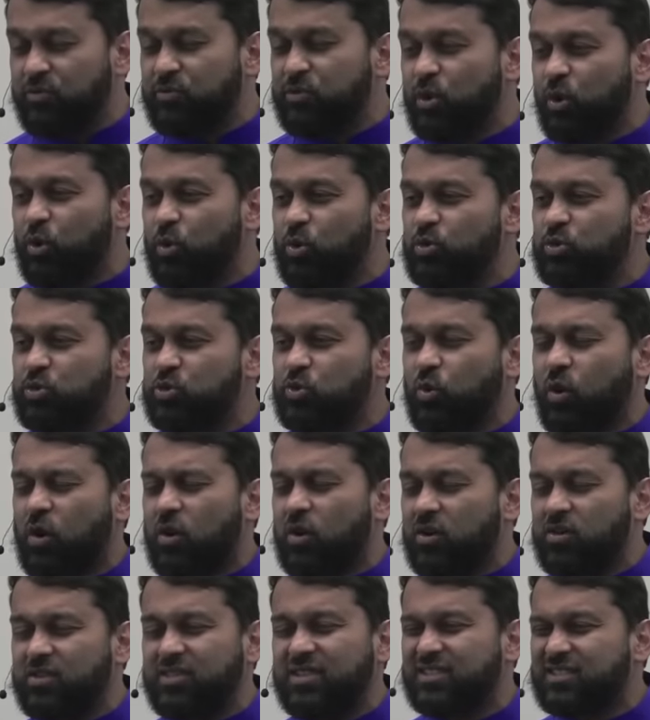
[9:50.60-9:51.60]
those who are
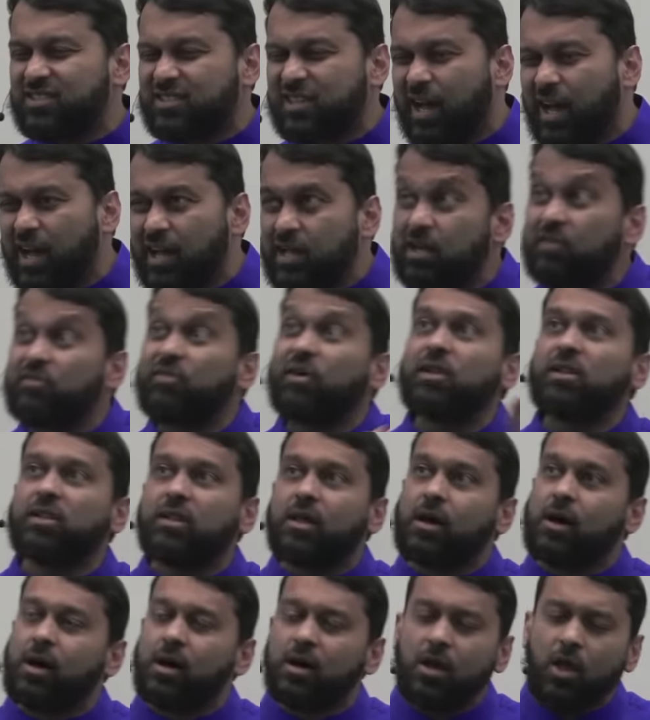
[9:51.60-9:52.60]
on the side of
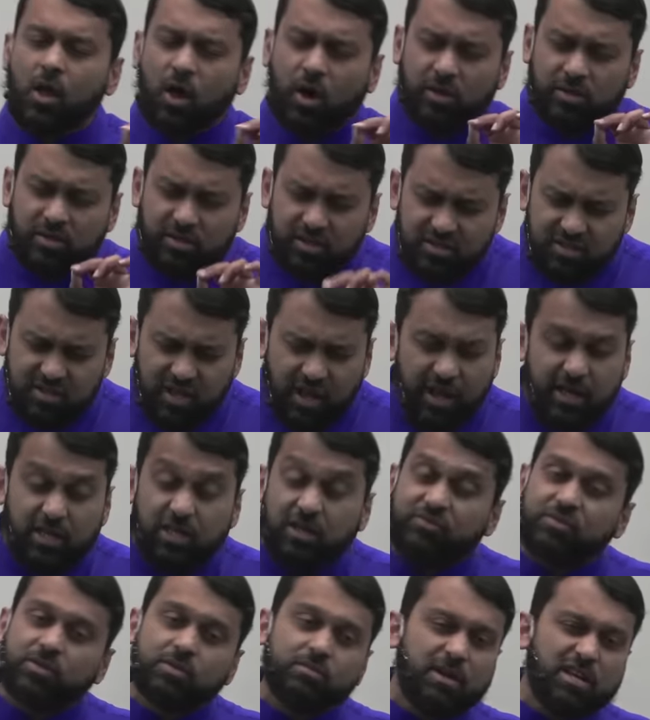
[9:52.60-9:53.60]
Allah, on the side of
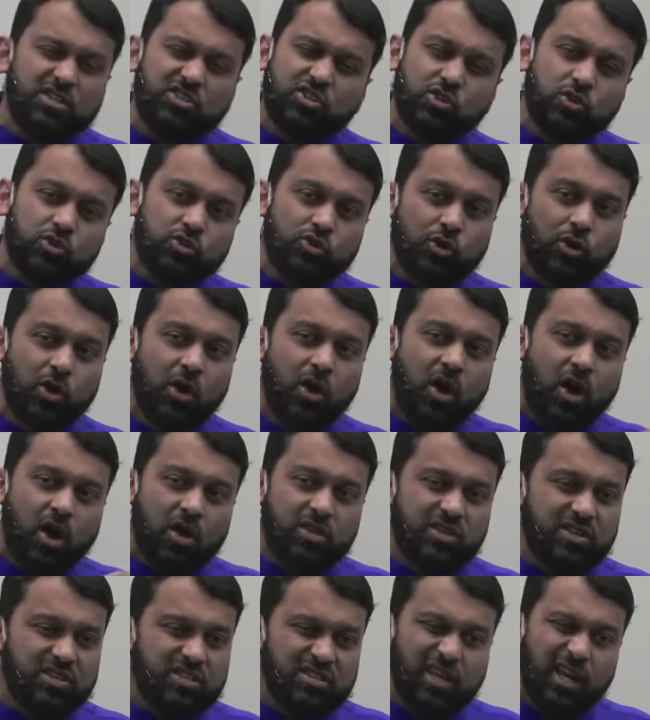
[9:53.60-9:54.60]
the Messenger, on
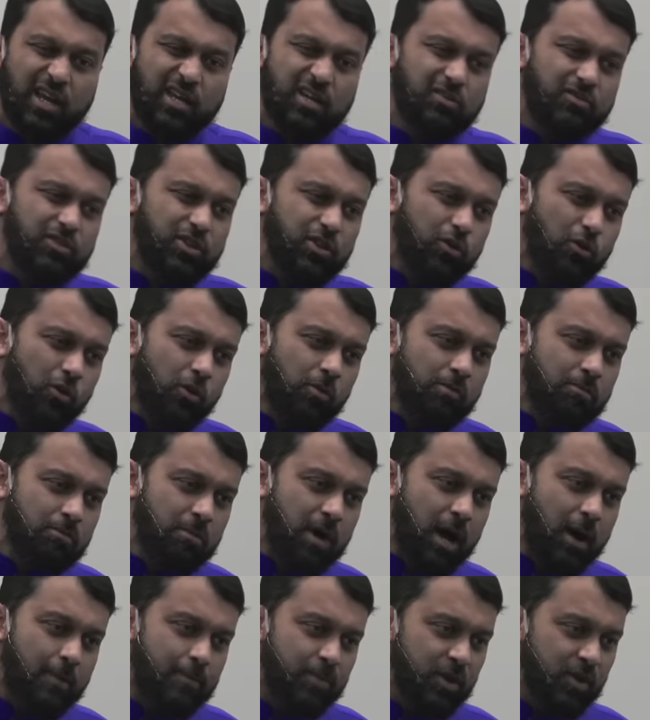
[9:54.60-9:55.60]
the side of the
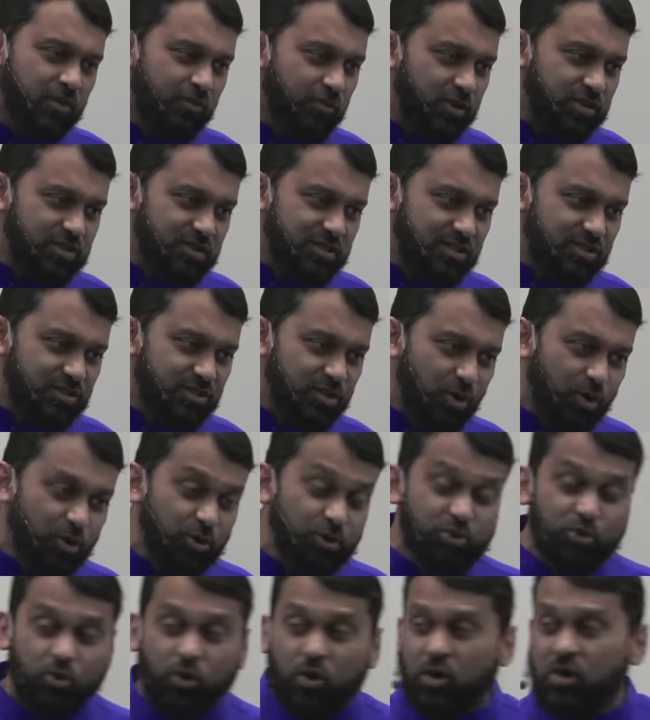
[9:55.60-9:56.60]
Ummah, versus those
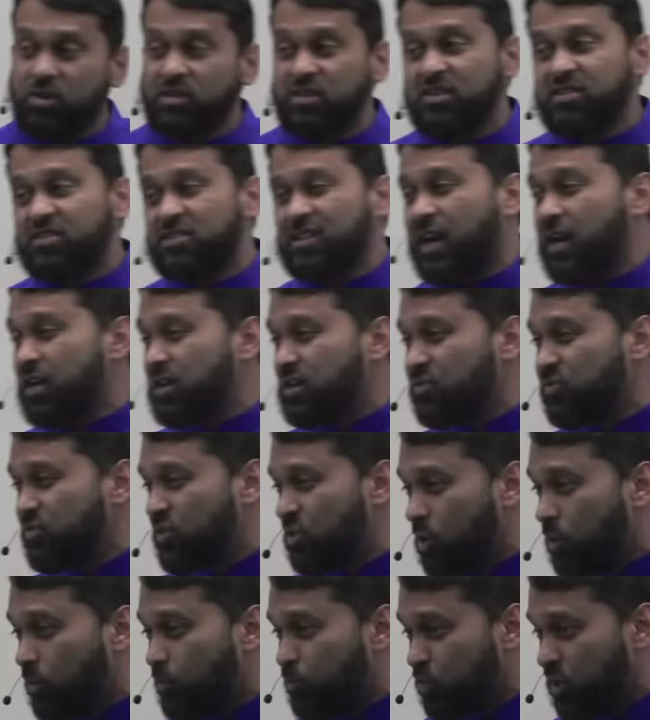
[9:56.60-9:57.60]
who are on the side side of the
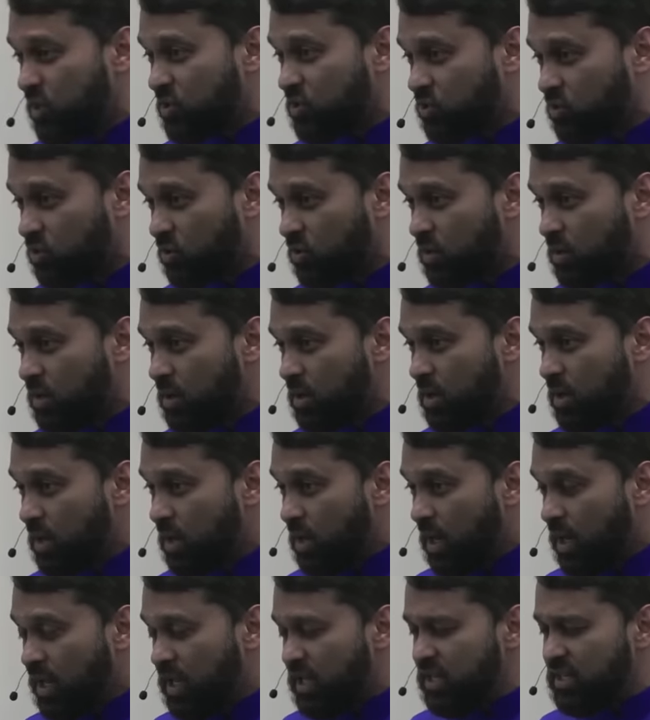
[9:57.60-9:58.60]
oppressor.
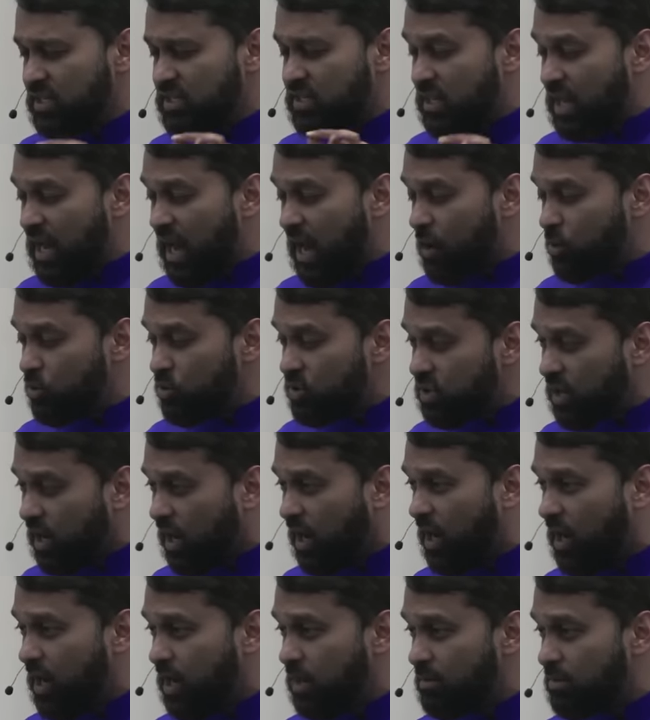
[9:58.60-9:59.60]
It is now
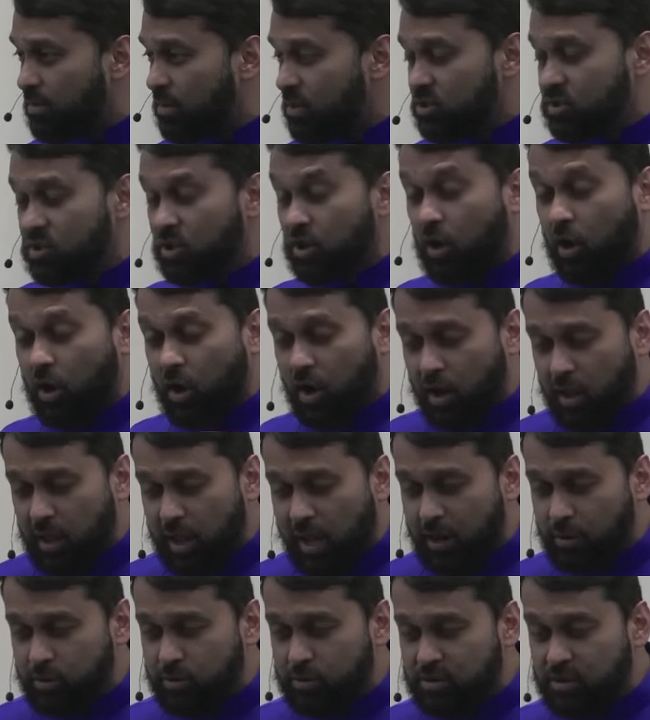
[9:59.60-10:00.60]
time to call
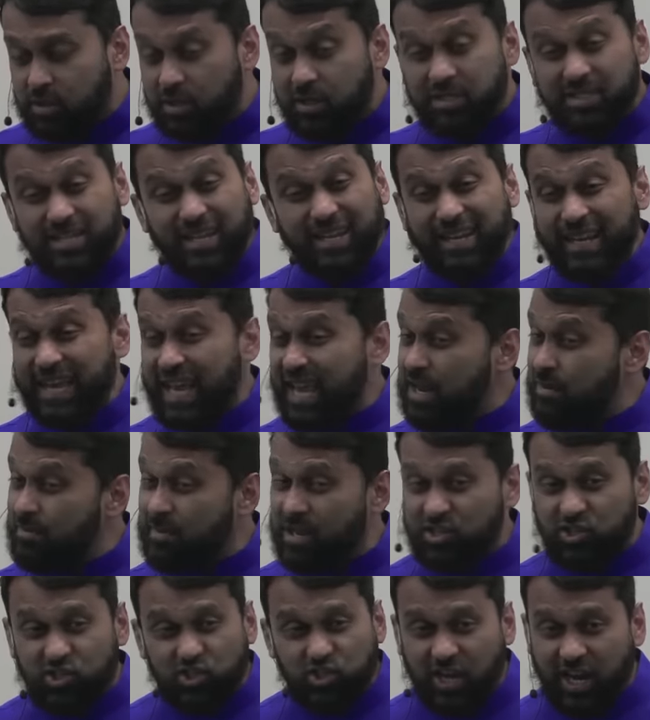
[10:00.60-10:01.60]
out, to name and
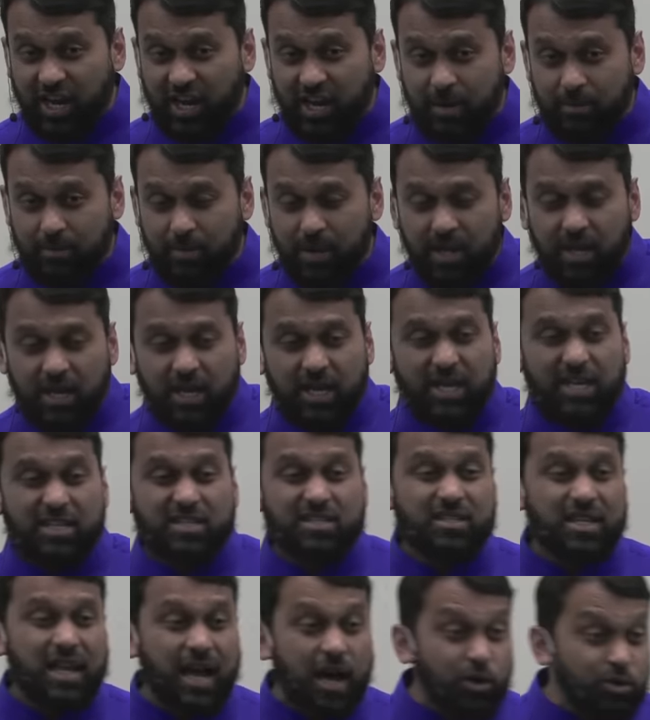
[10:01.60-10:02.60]
shame. It is now